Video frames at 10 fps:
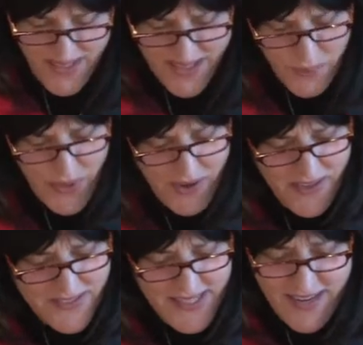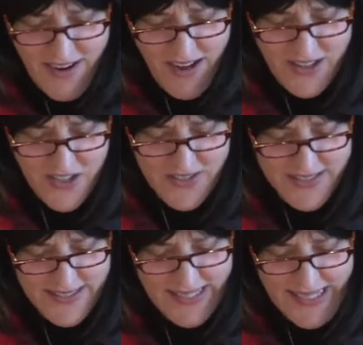comparative
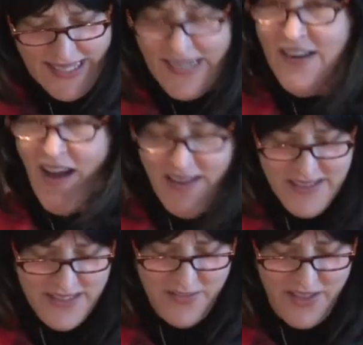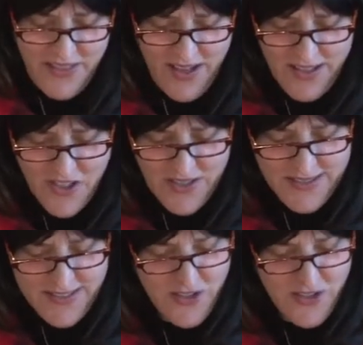psychologists, cognitive ethologists,